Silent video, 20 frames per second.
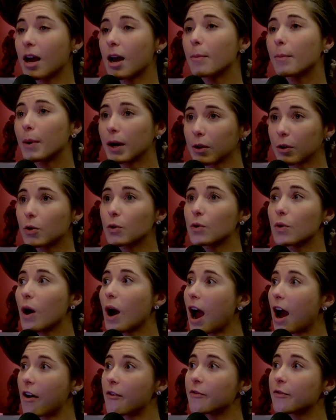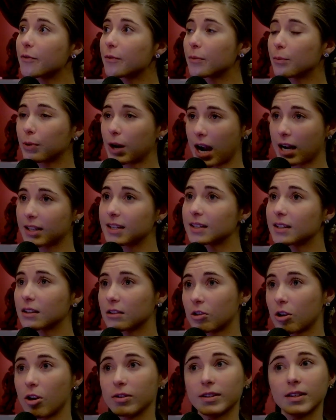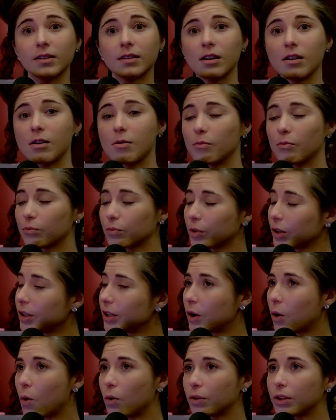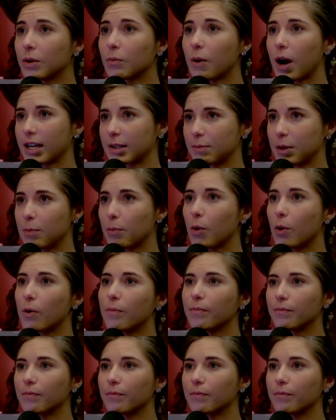but who have practiced Catholicism, really holy, wise people.